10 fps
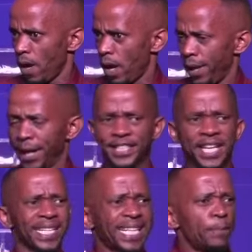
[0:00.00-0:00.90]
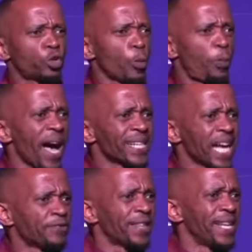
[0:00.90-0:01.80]
It shall come to pass
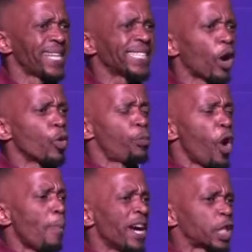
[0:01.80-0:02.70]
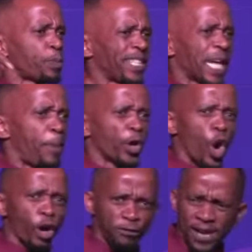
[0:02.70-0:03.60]
after this that I will pour my spirit upon
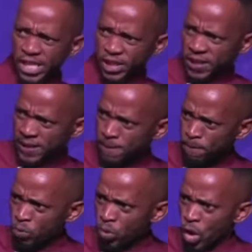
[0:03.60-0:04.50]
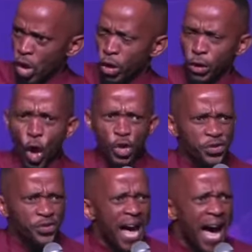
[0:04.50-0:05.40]
all flesh. Your
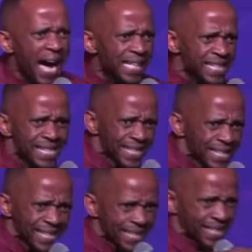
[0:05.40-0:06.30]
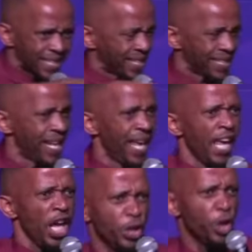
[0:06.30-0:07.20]
sons, your